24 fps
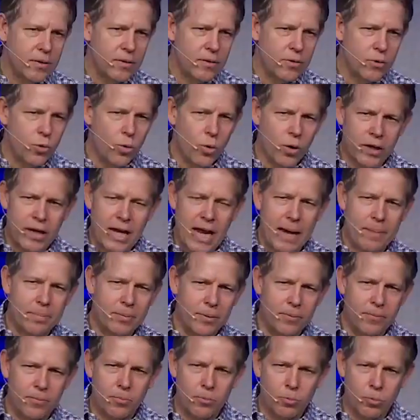who are
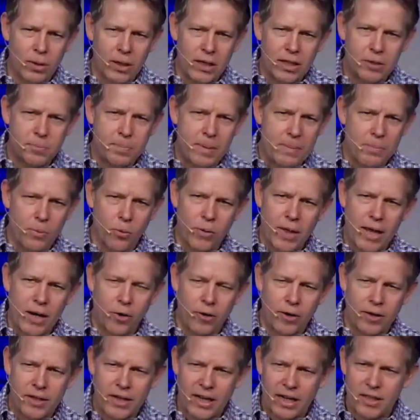captive, release people that
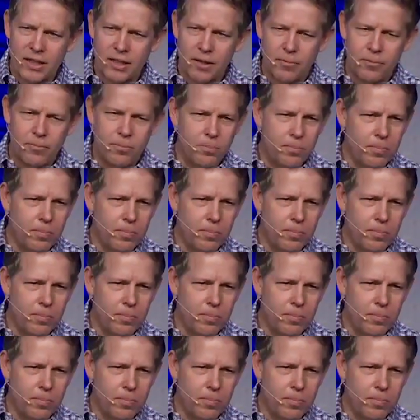are addicted,